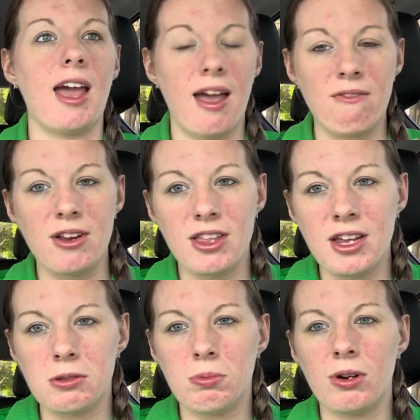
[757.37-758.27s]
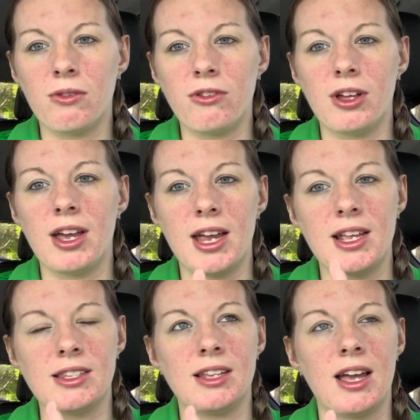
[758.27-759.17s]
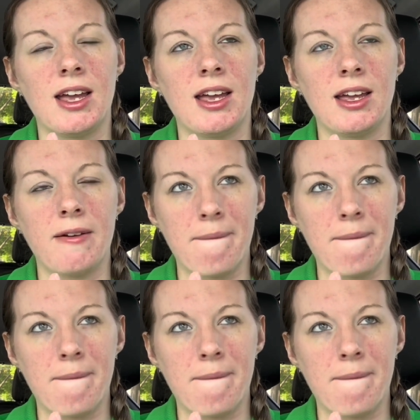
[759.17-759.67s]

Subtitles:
everything is beautiful. It's like